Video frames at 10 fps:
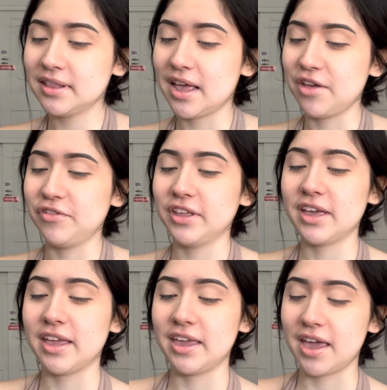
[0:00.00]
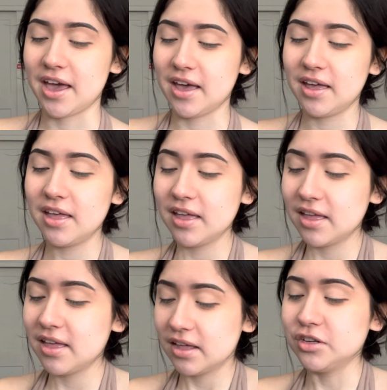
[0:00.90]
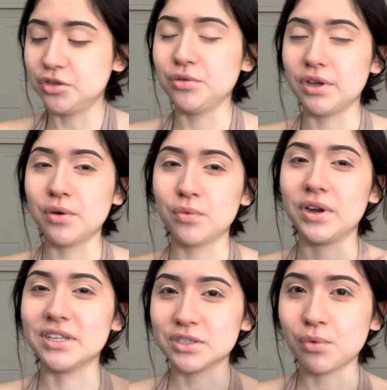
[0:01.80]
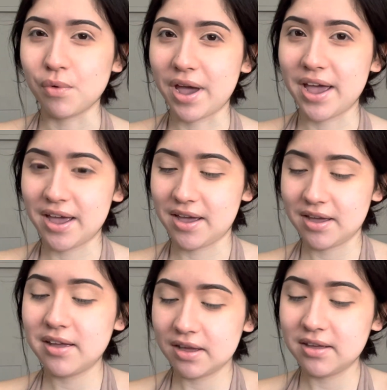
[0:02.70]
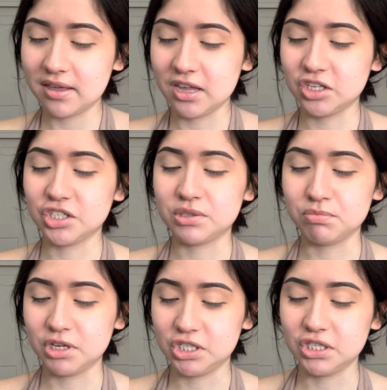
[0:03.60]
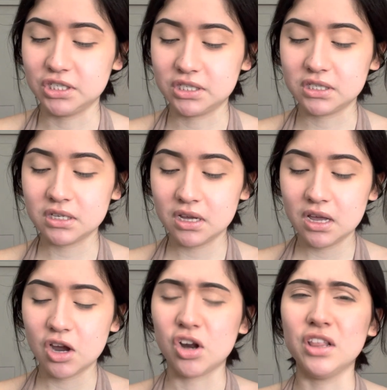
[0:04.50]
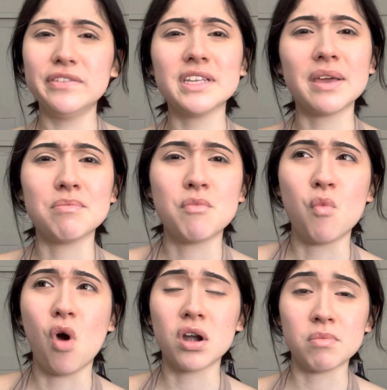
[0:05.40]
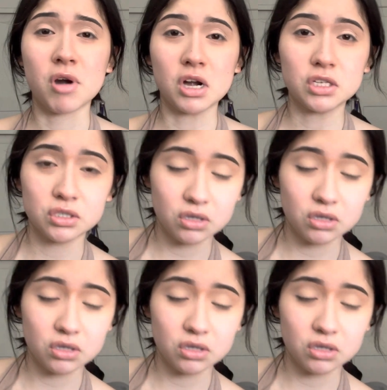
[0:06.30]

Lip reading: I feel like I can't do it when it's wet. It just smudges or leaves like watermarks